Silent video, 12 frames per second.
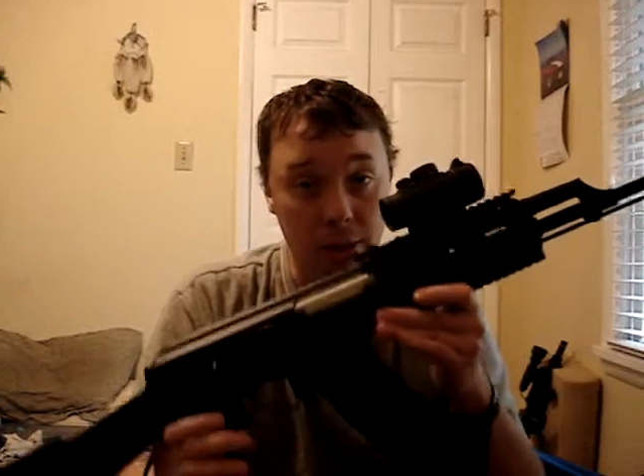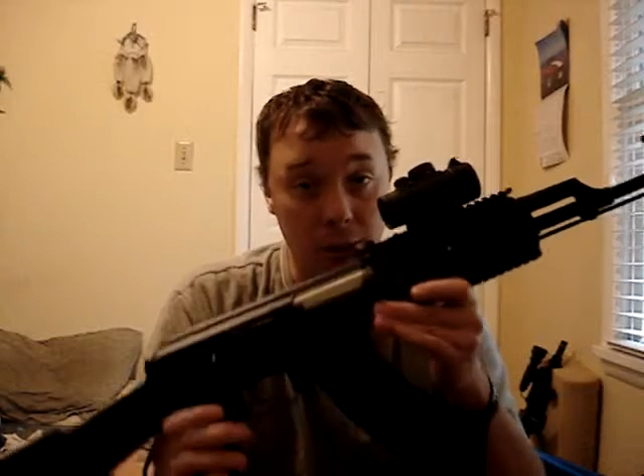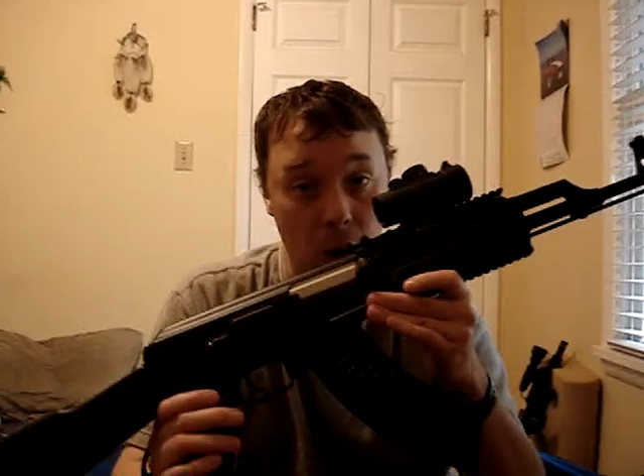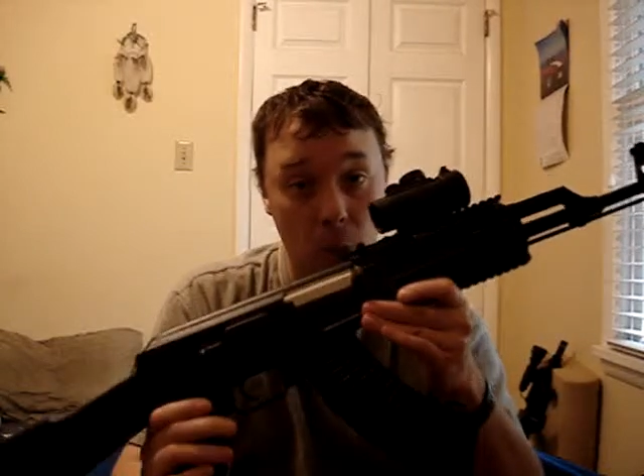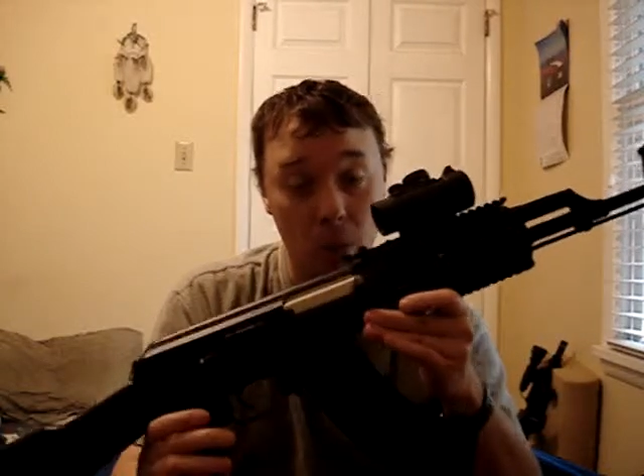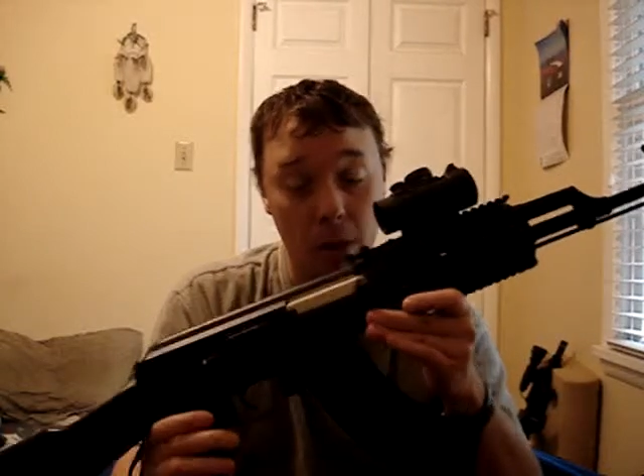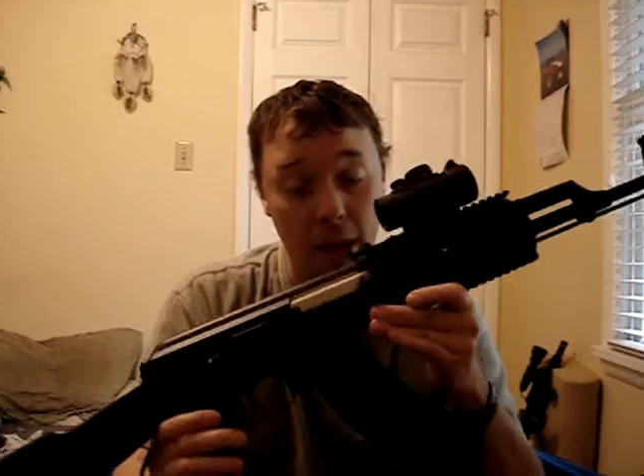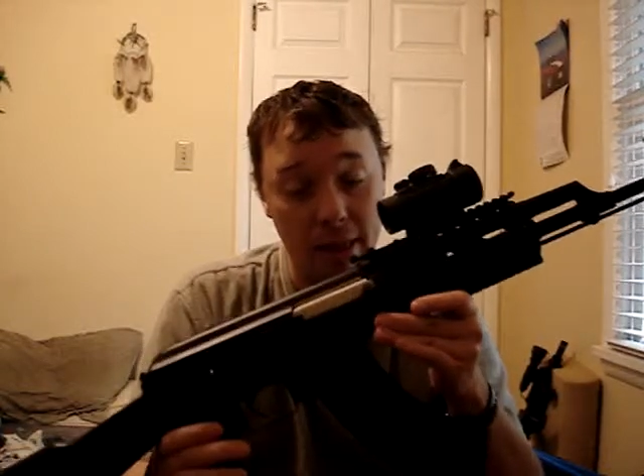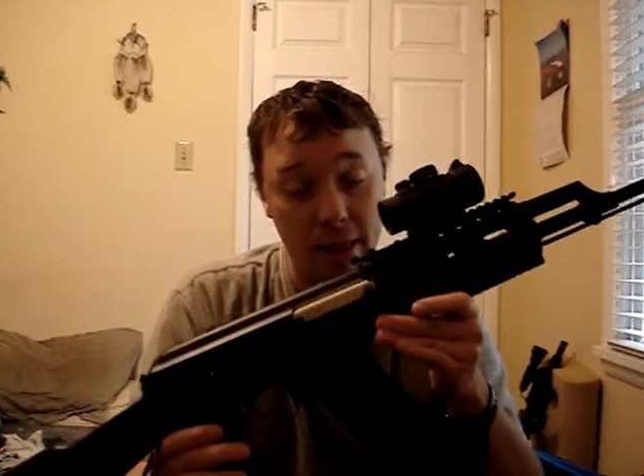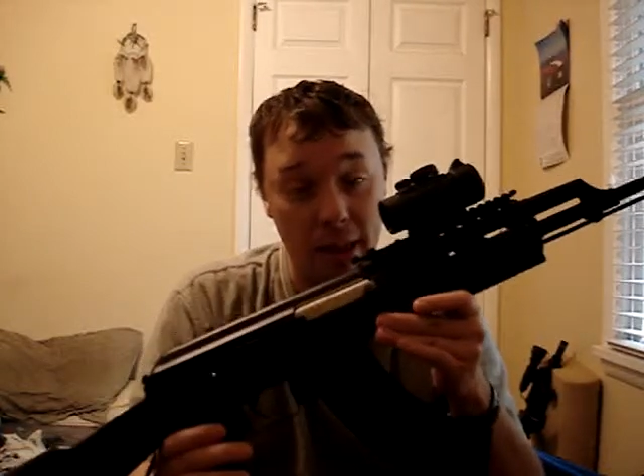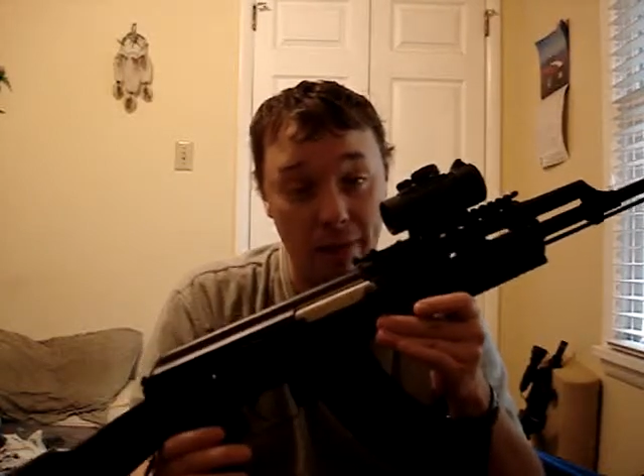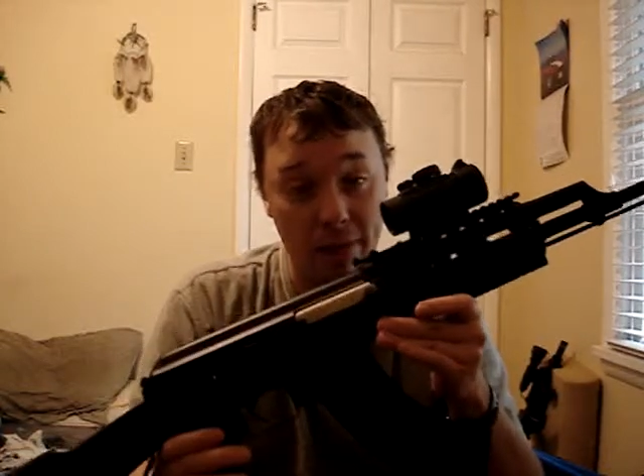don't let
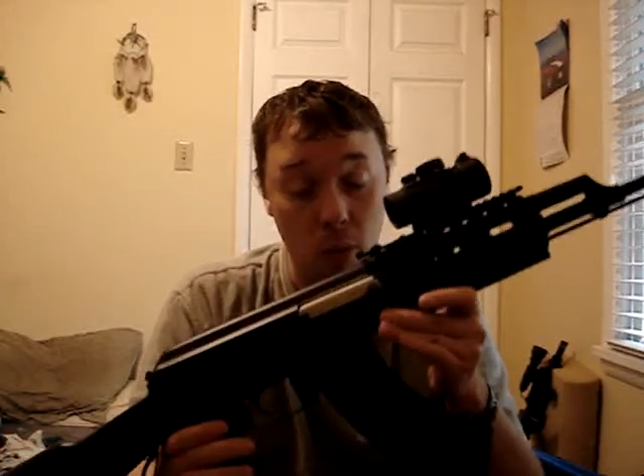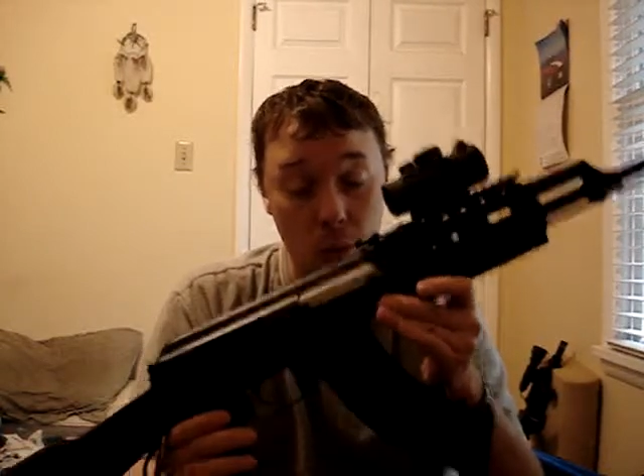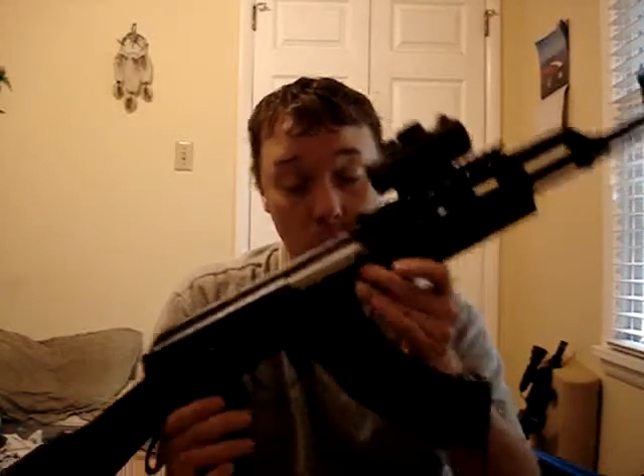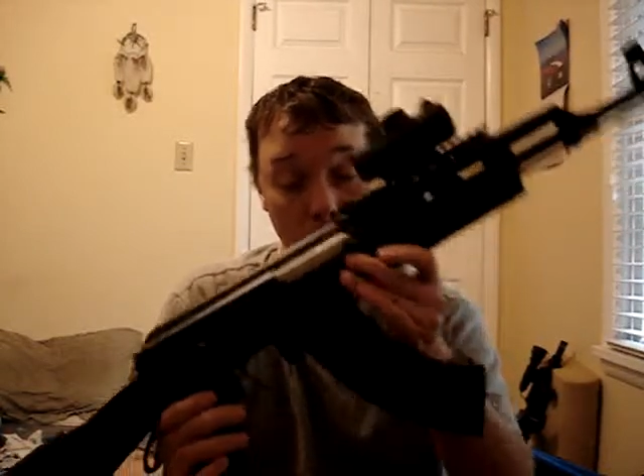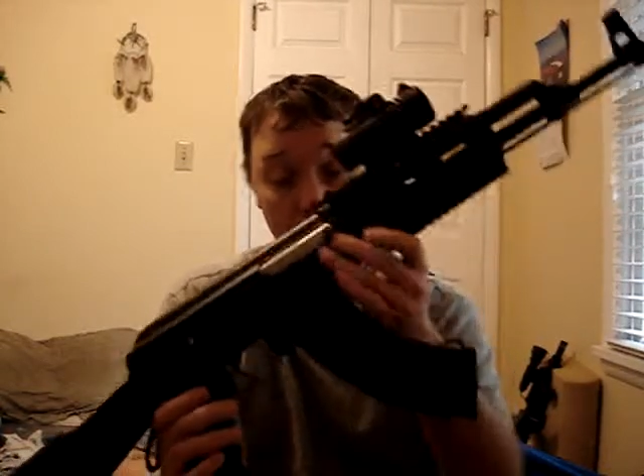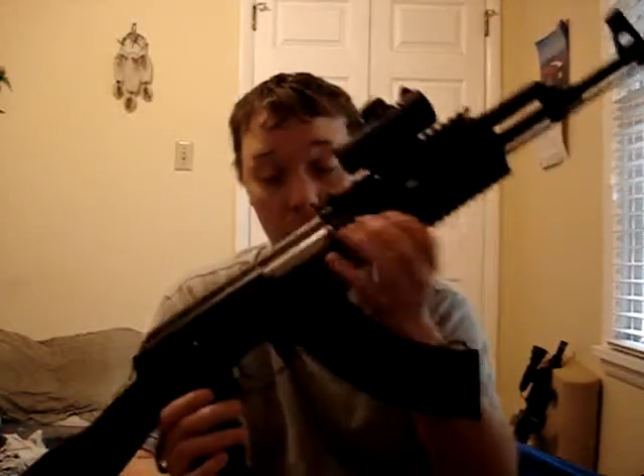that fool you.